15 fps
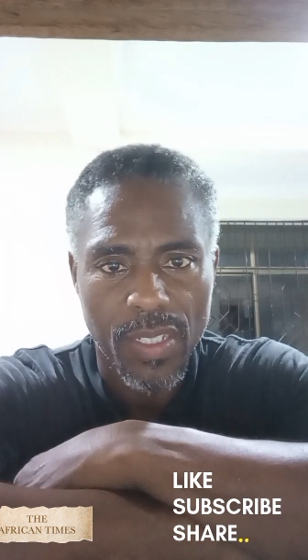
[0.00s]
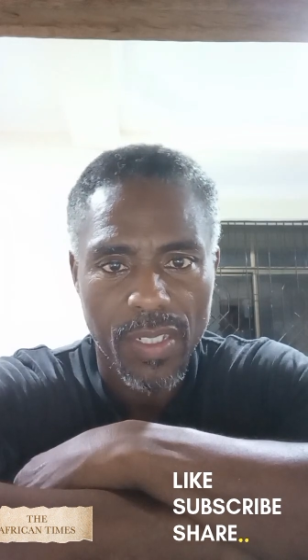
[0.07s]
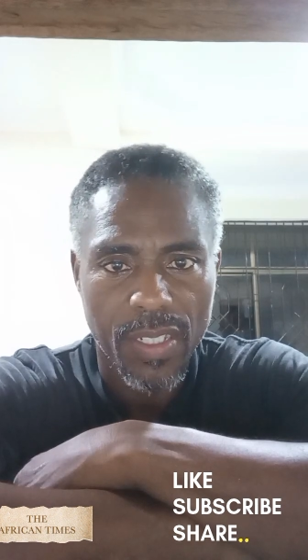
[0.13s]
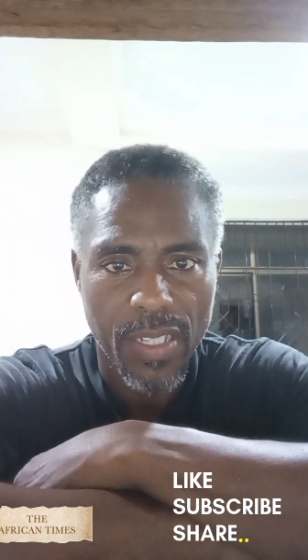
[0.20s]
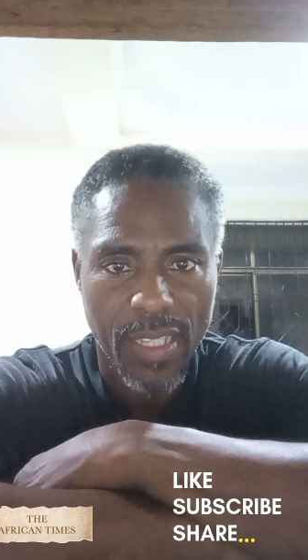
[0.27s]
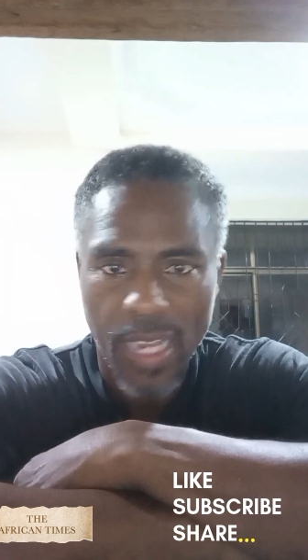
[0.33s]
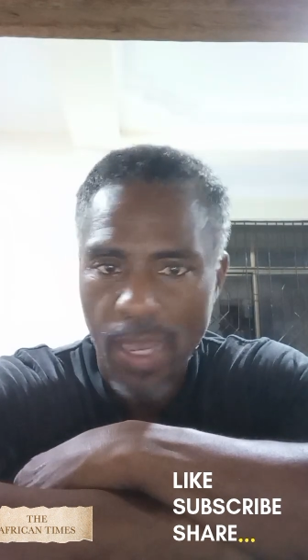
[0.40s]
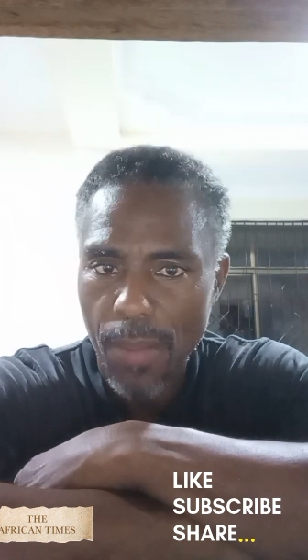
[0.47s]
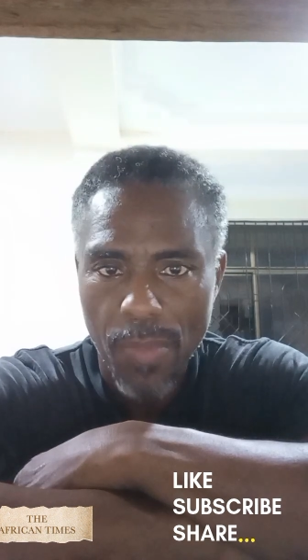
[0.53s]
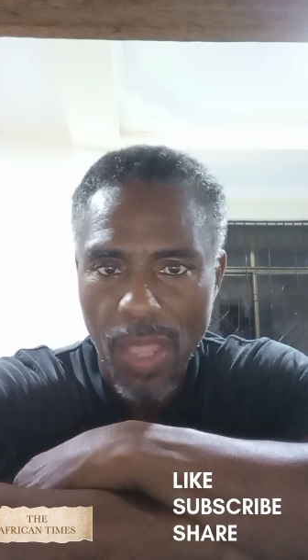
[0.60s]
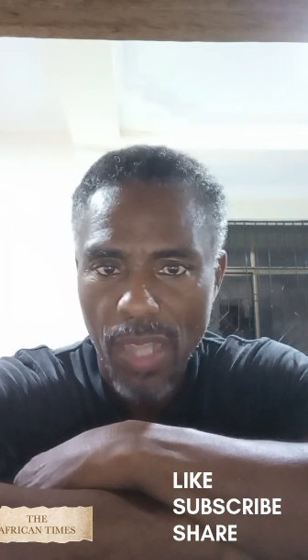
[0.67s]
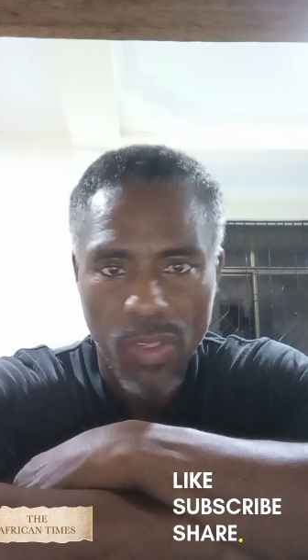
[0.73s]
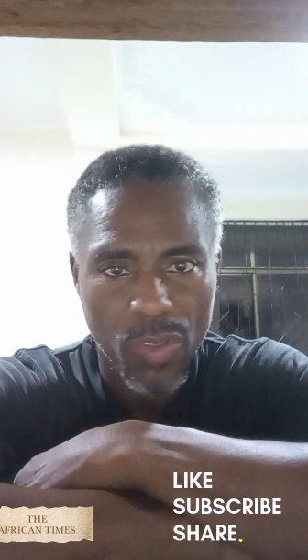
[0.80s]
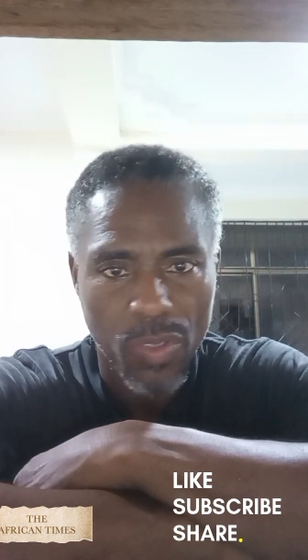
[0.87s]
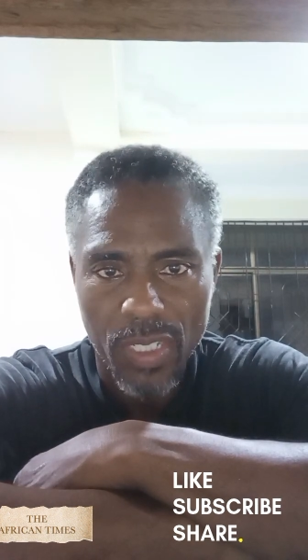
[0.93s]
and I'm
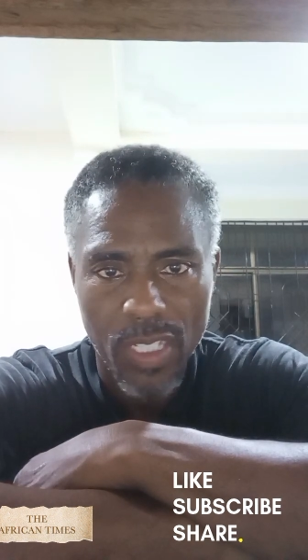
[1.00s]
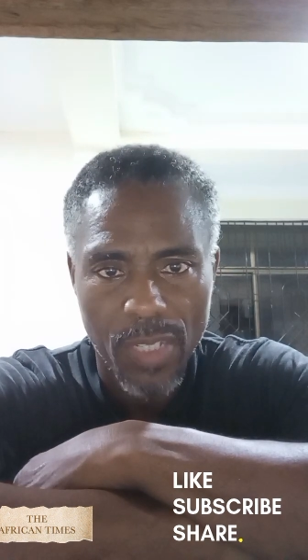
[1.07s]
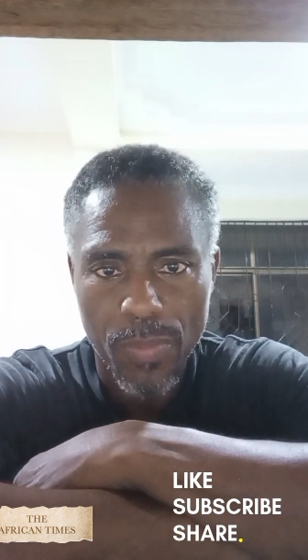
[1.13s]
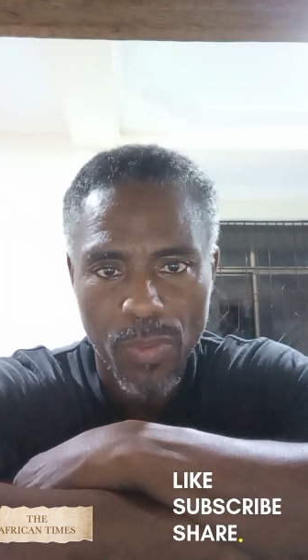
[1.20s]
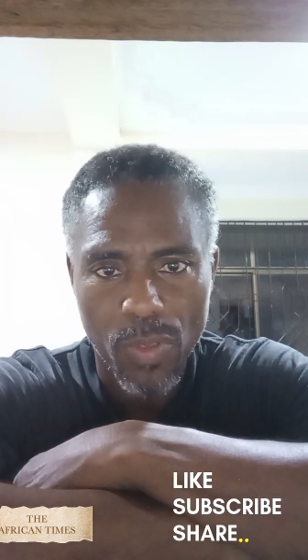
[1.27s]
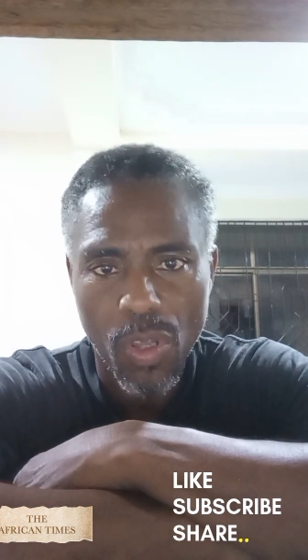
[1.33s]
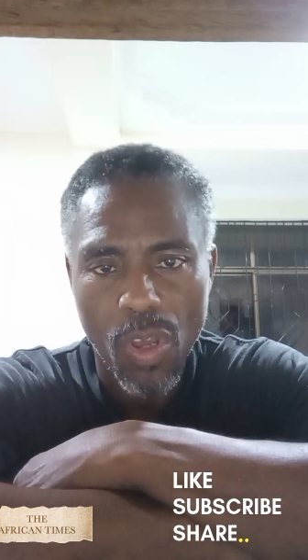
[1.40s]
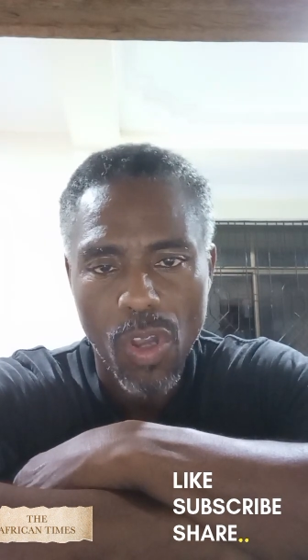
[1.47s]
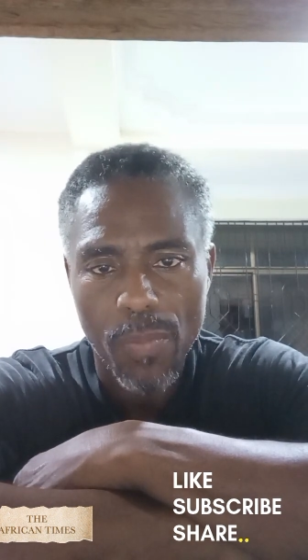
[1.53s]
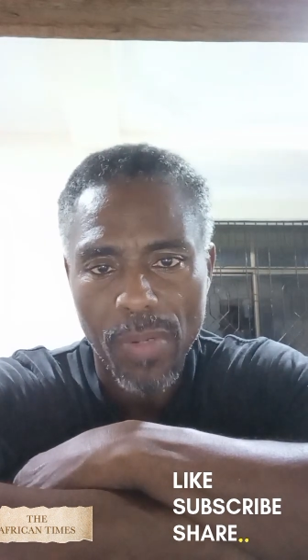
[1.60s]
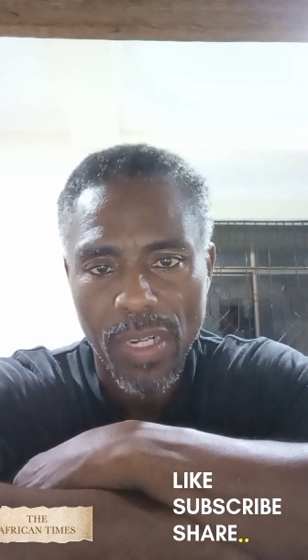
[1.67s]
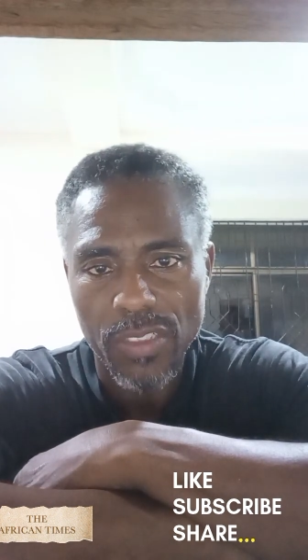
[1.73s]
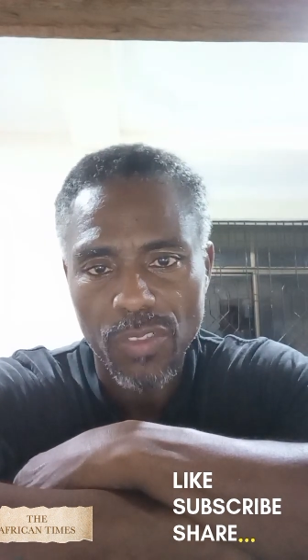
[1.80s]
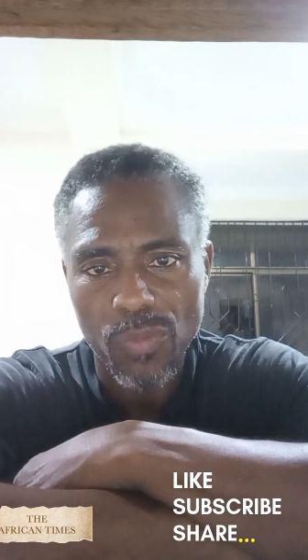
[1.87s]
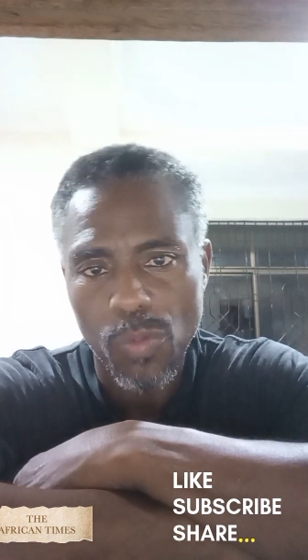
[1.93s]
not going to keep you long,
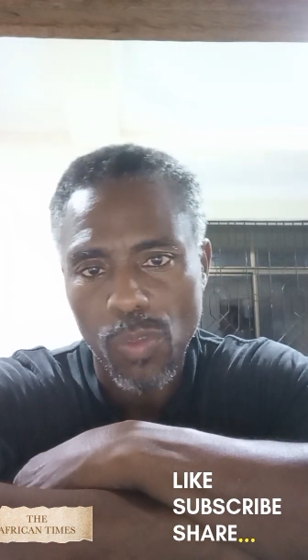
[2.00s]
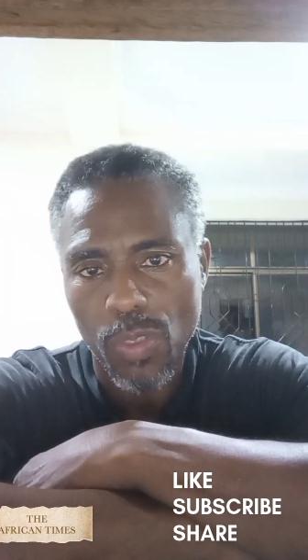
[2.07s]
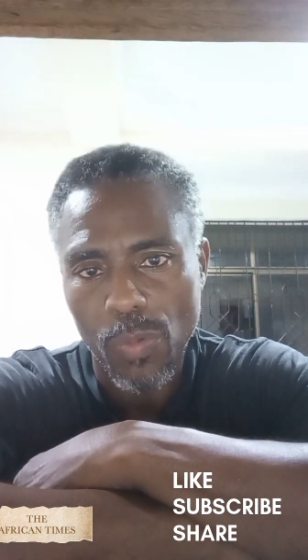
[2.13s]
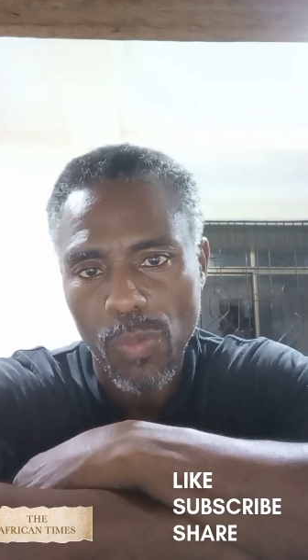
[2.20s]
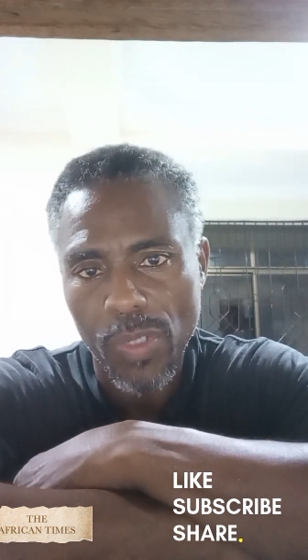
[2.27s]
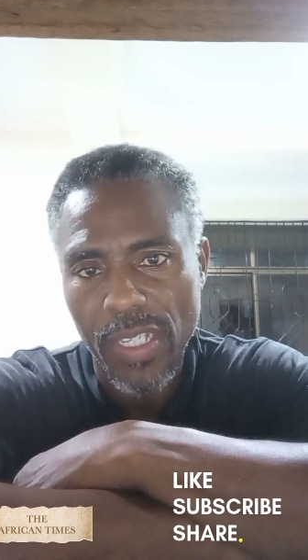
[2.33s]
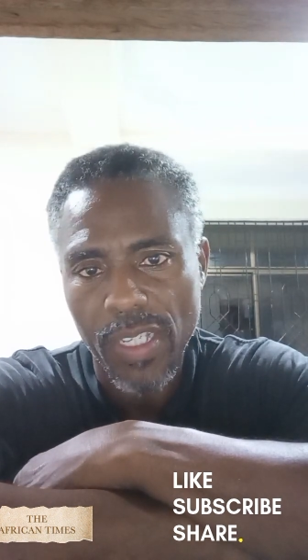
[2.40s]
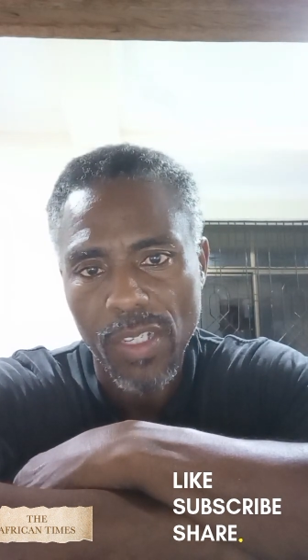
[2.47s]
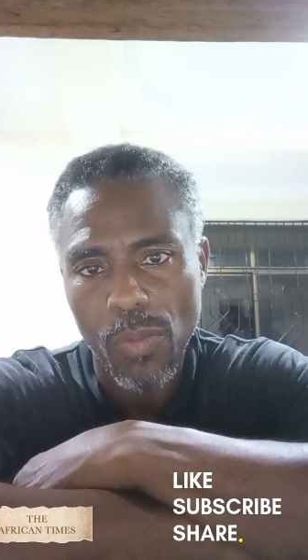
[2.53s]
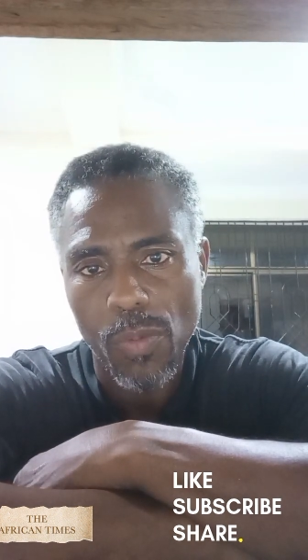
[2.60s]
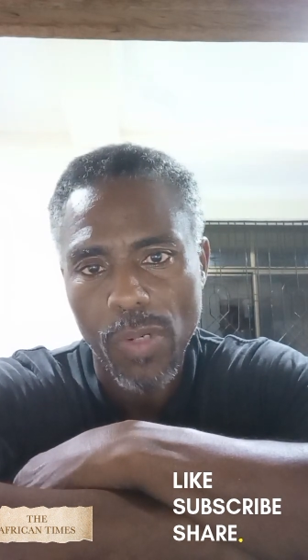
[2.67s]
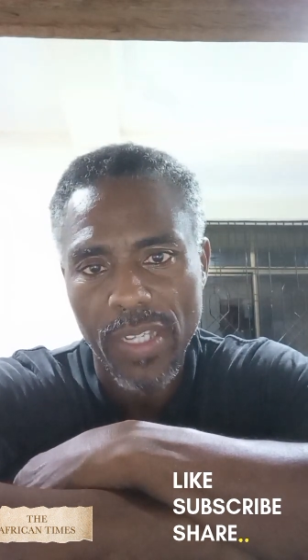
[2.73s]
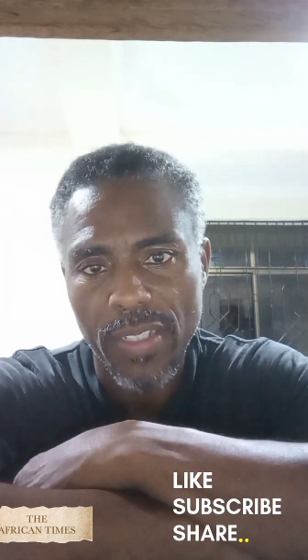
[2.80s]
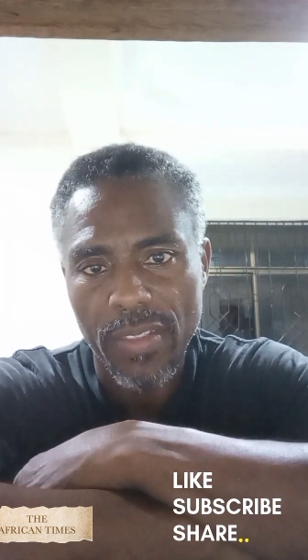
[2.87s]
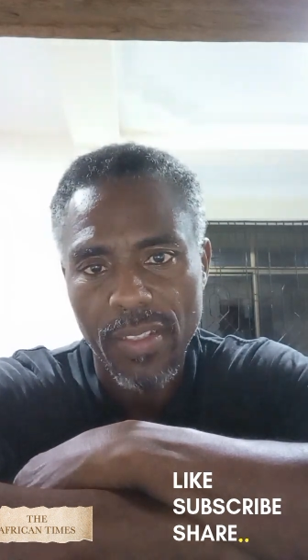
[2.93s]
but I just want to
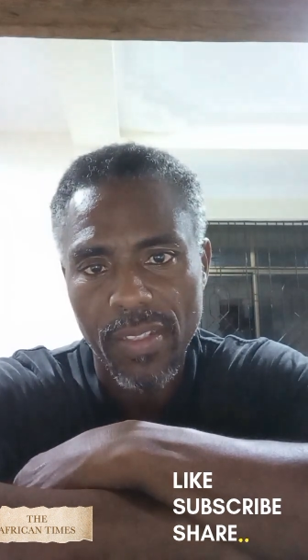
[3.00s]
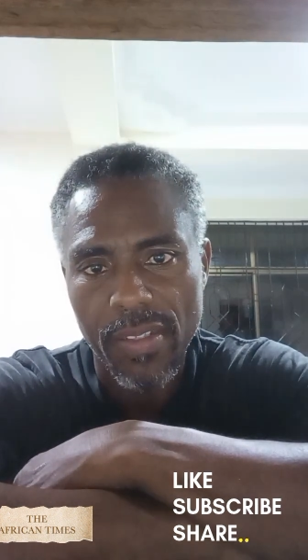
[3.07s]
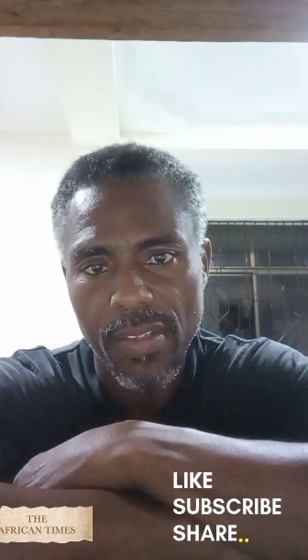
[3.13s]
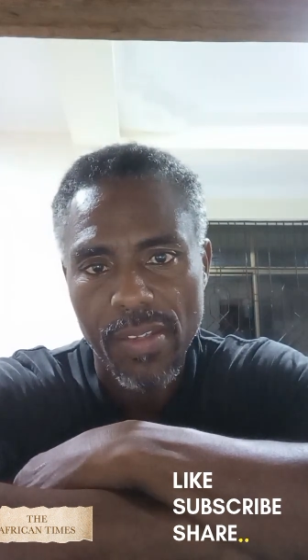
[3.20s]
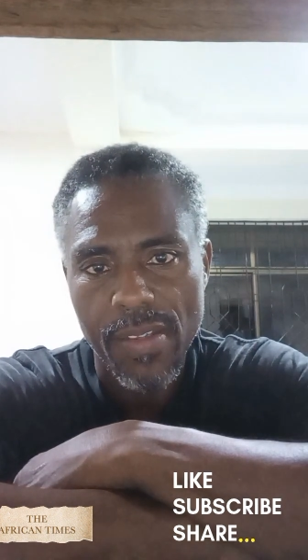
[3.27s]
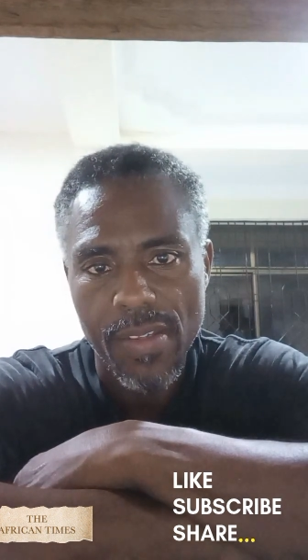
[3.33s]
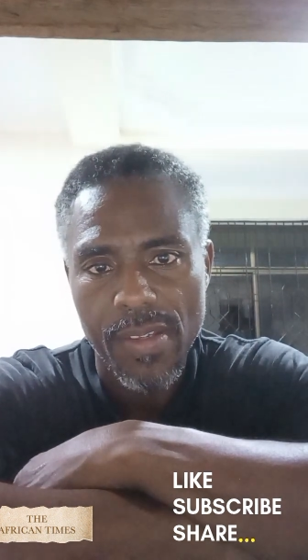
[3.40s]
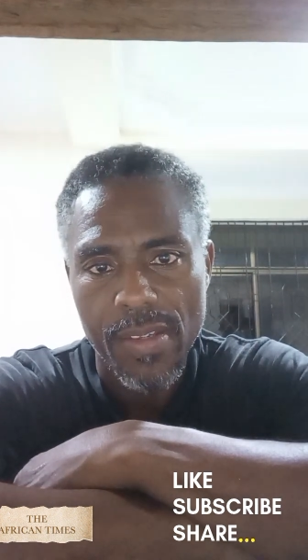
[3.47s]
reiterate that